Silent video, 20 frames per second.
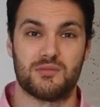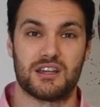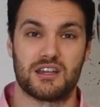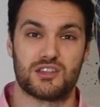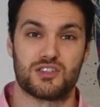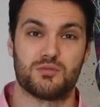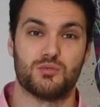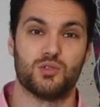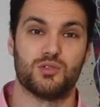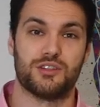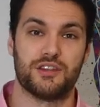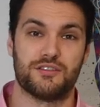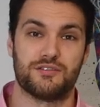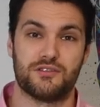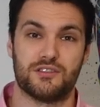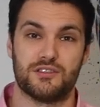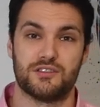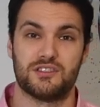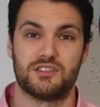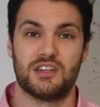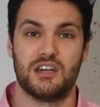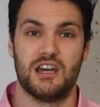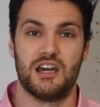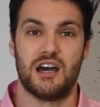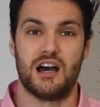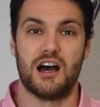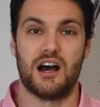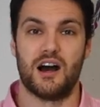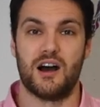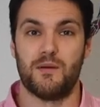make a small difference
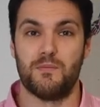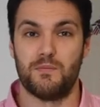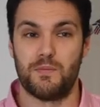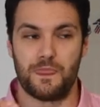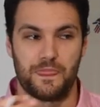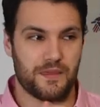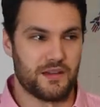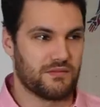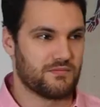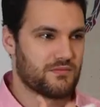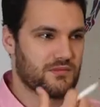um,